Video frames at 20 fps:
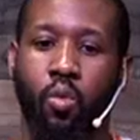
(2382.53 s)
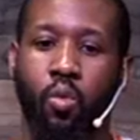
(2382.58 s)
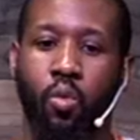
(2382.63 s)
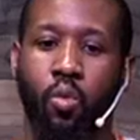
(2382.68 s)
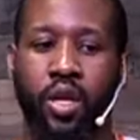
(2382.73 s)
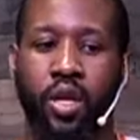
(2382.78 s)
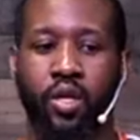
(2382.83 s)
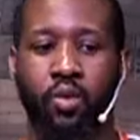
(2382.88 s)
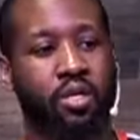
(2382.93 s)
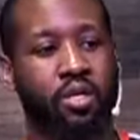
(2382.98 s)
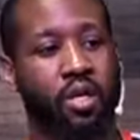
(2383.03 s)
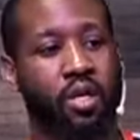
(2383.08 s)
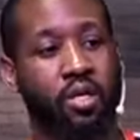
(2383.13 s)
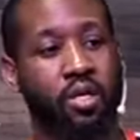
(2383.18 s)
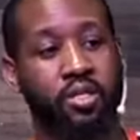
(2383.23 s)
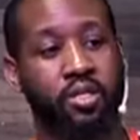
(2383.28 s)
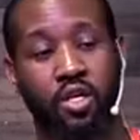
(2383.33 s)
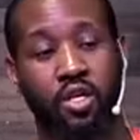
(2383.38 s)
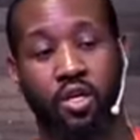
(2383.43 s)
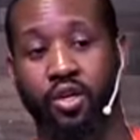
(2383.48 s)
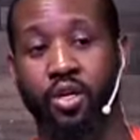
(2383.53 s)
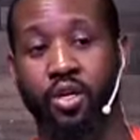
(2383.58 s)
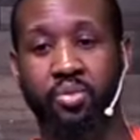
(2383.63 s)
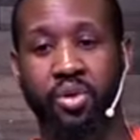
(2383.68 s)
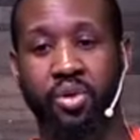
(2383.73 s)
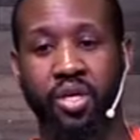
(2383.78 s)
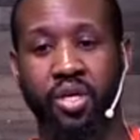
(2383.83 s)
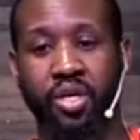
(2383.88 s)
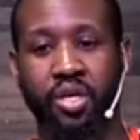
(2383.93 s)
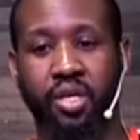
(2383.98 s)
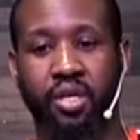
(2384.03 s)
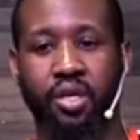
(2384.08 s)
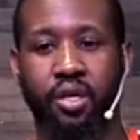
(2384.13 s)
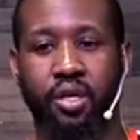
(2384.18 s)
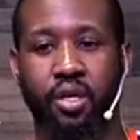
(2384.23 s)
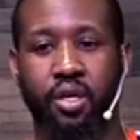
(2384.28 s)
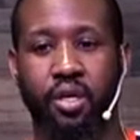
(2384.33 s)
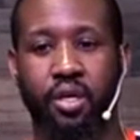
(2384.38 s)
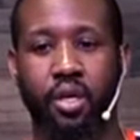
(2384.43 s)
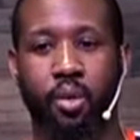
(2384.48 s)
what the results are going to
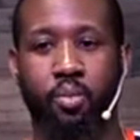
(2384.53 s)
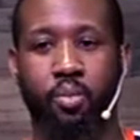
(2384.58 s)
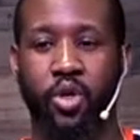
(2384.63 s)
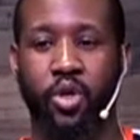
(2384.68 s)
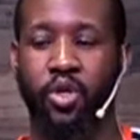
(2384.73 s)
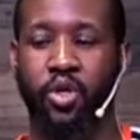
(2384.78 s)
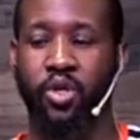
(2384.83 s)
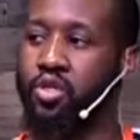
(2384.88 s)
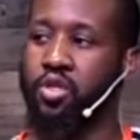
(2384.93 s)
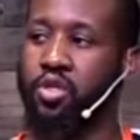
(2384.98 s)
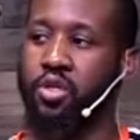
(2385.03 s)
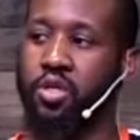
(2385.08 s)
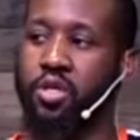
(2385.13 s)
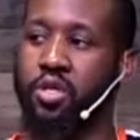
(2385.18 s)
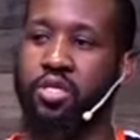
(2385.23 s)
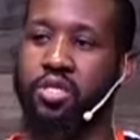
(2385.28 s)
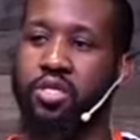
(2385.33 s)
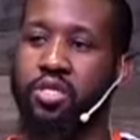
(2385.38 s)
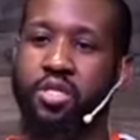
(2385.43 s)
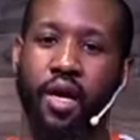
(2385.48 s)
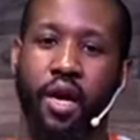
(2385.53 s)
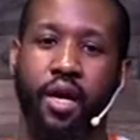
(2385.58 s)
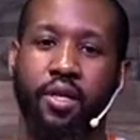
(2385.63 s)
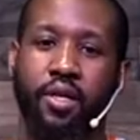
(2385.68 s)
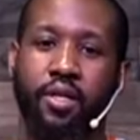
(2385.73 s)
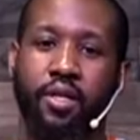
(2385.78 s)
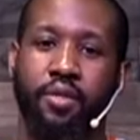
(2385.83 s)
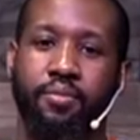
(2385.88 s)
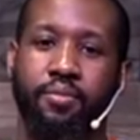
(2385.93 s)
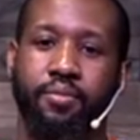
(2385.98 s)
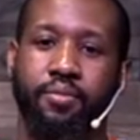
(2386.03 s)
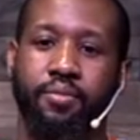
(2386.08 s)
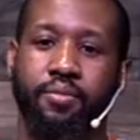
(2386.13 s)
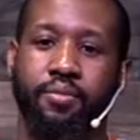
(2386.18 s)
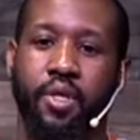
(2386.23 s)
be, but you have to trust God.